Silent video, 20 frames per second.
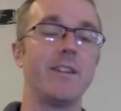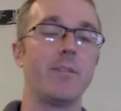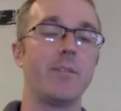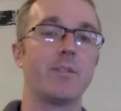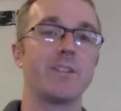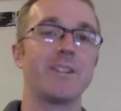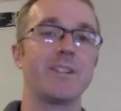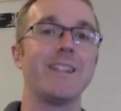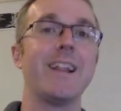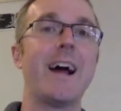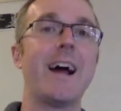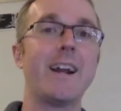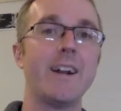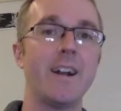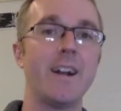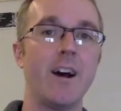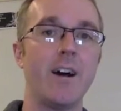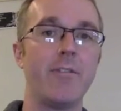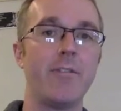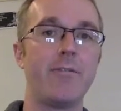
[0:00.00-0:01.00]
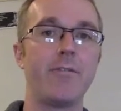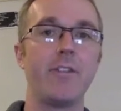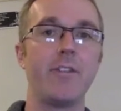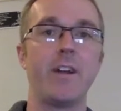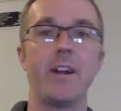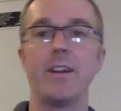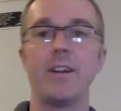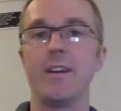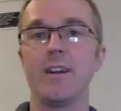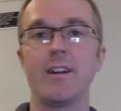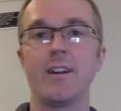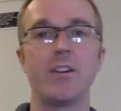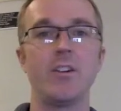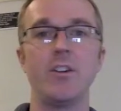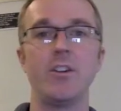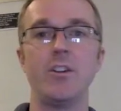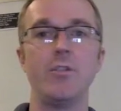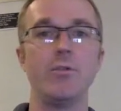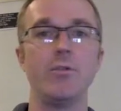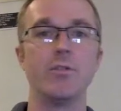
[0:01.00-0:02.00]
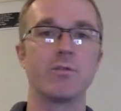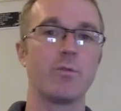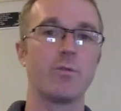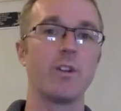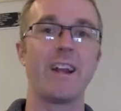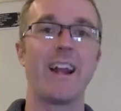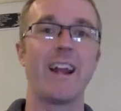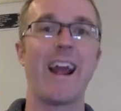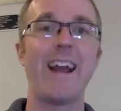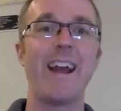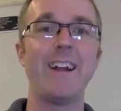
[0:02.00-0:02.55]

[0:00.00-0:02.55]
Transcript: it was light enough that it could use really